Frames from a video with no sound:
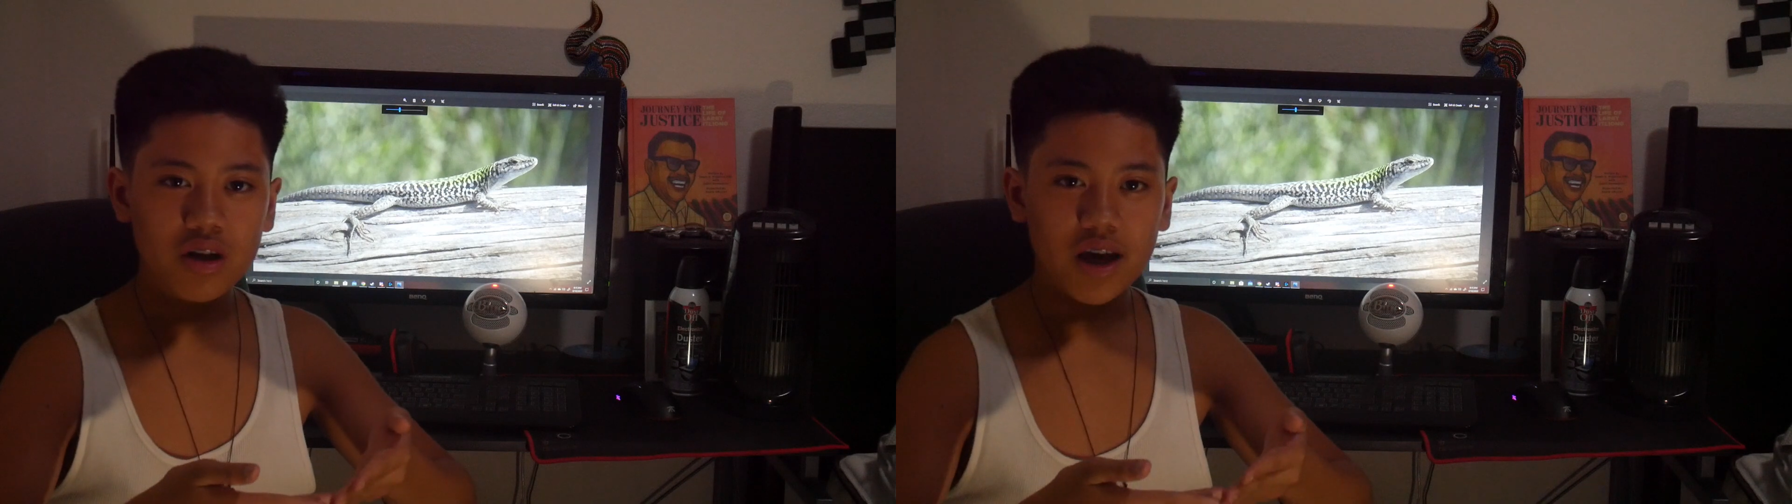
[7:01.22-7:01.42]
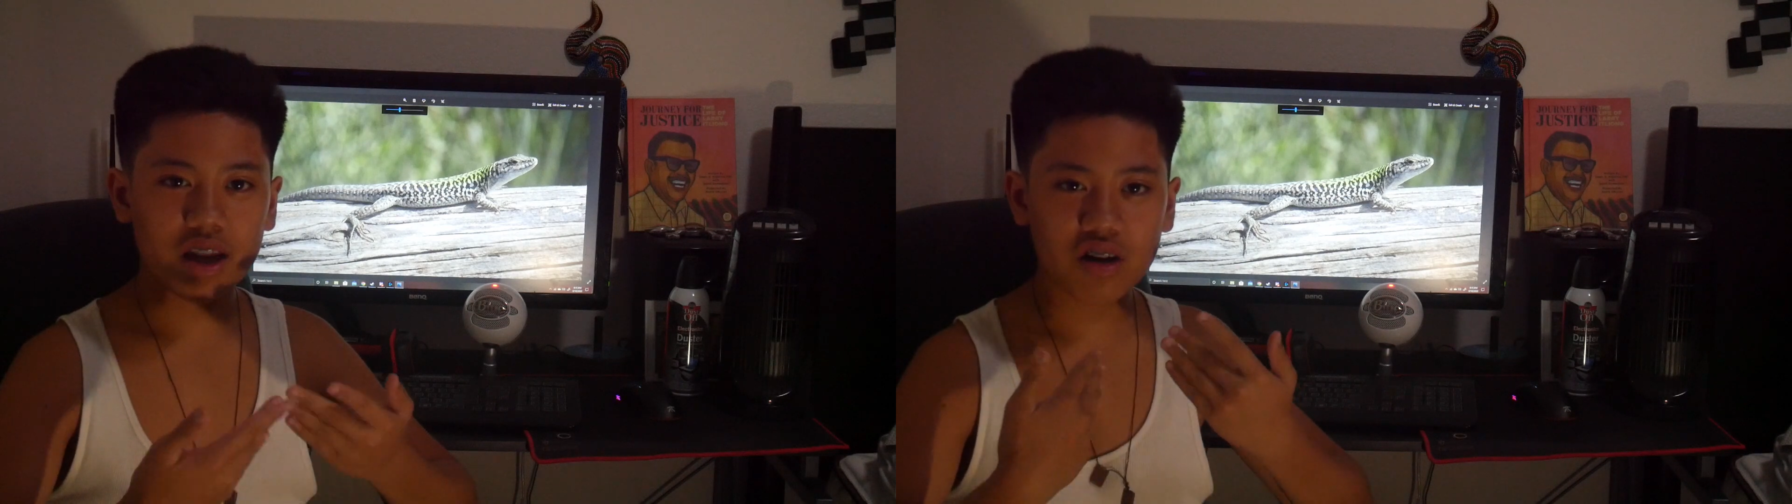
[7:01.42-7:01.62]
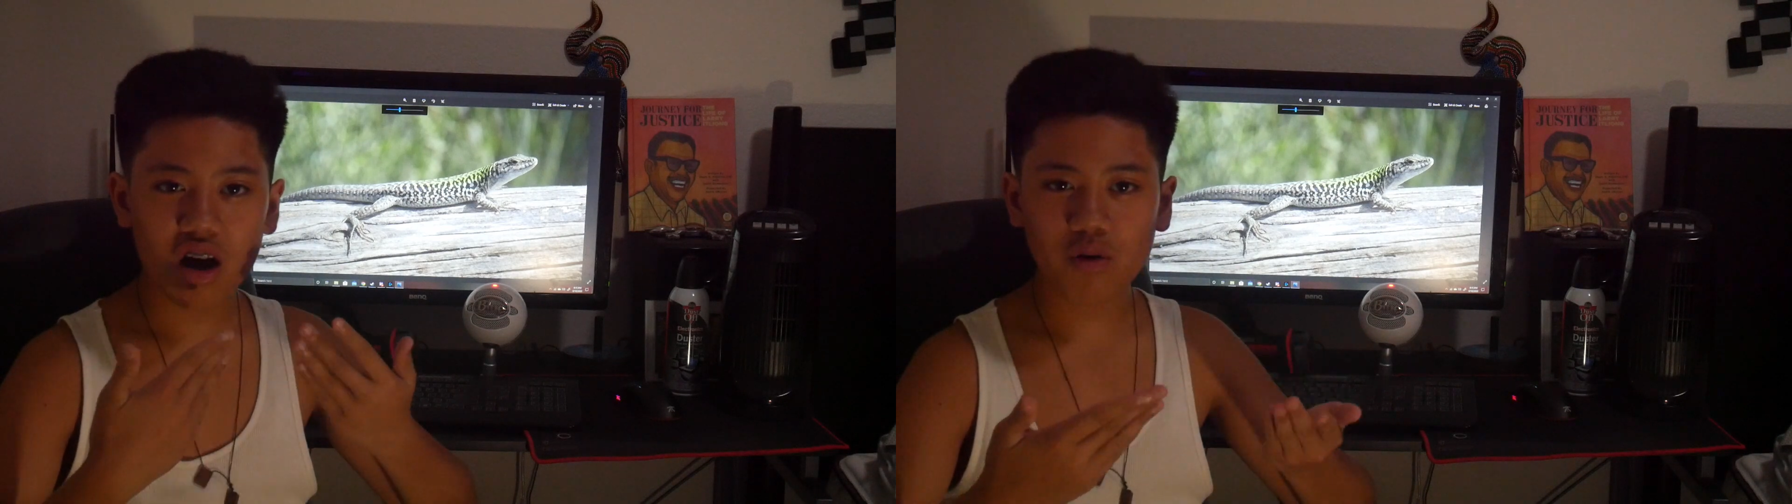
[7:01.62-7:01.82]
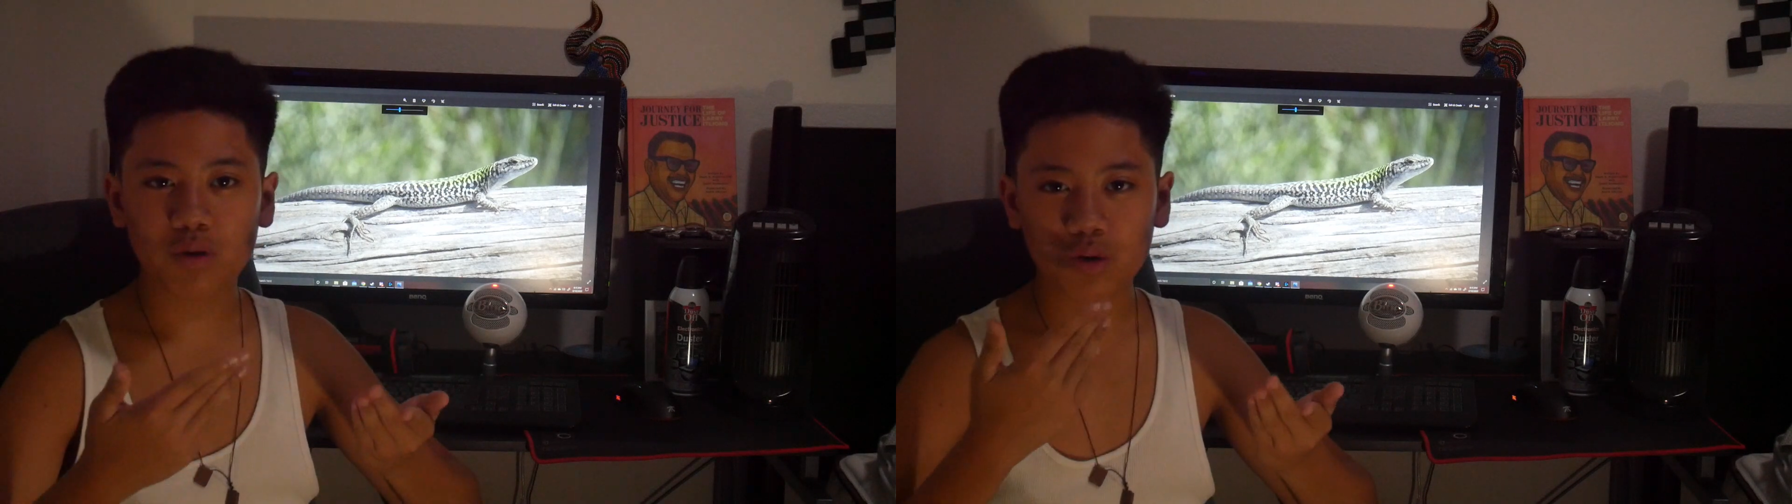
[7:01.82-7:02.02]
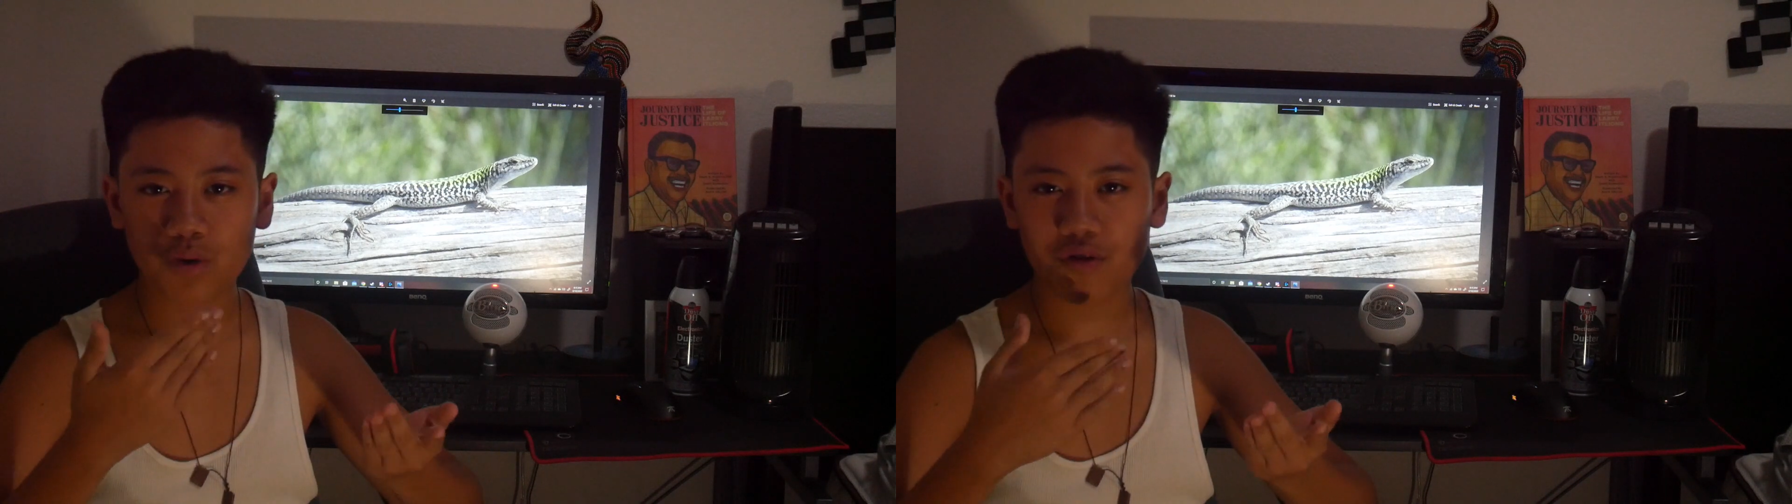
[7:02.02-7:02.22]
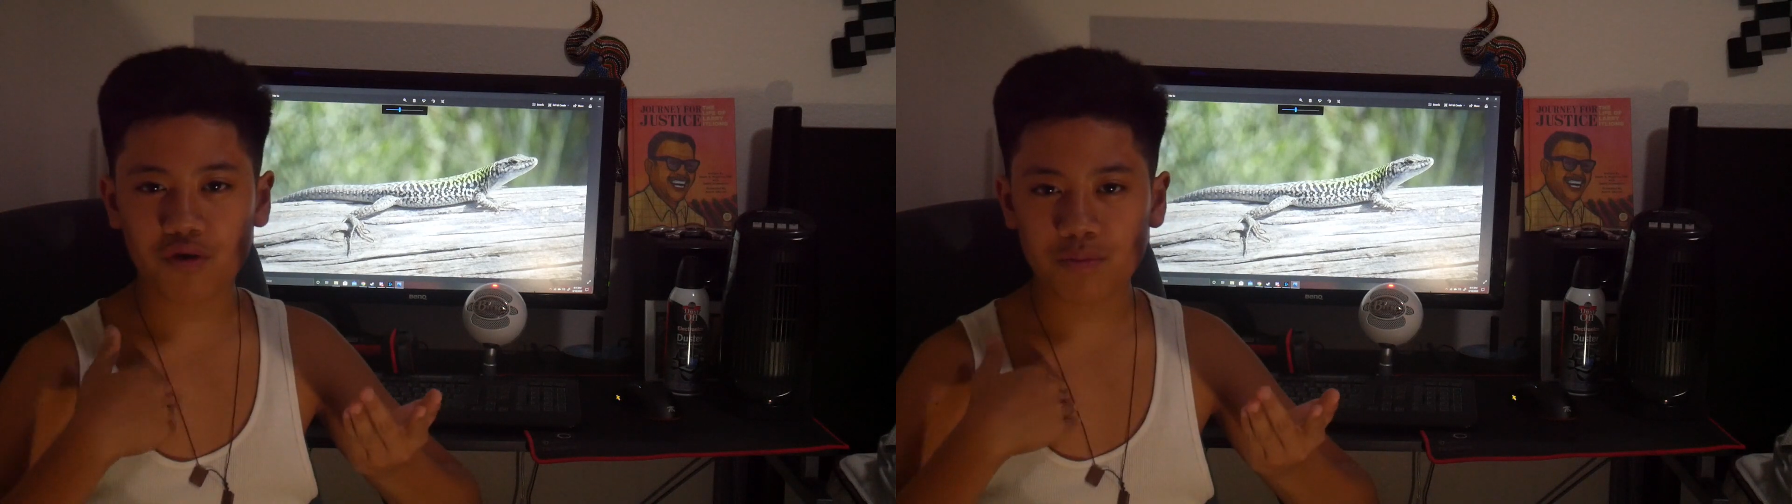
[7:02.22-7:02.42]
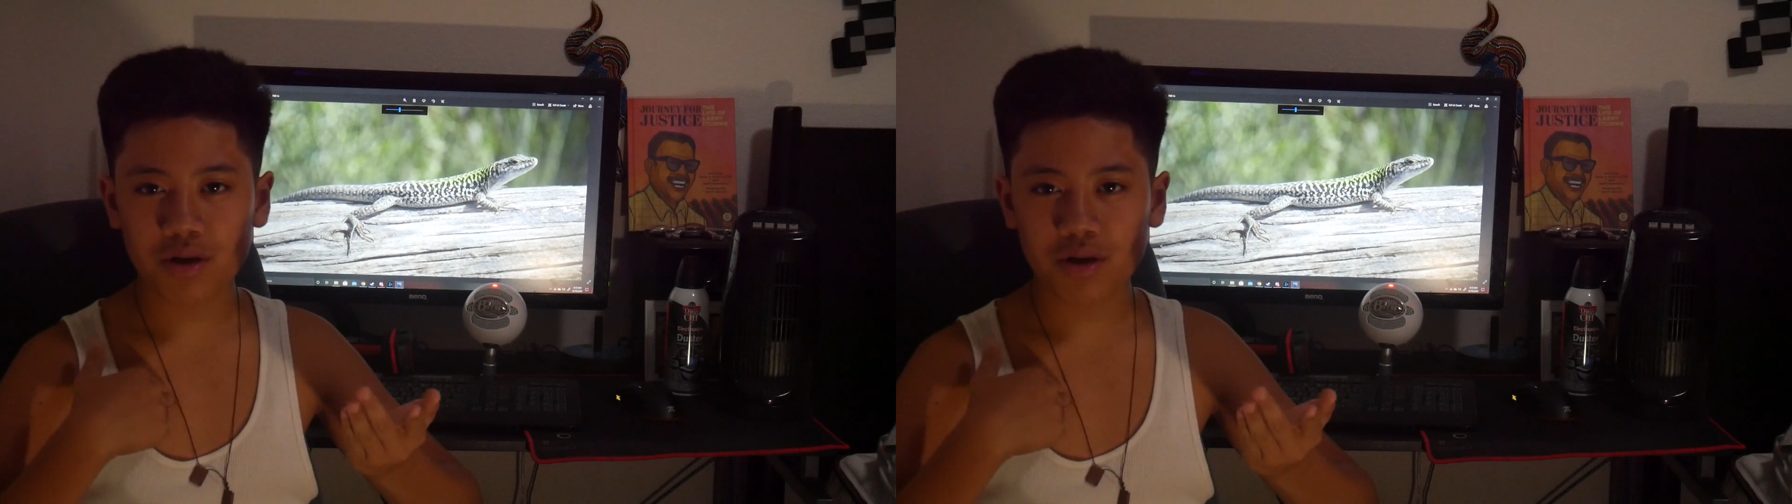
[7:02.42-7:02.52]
and not run away from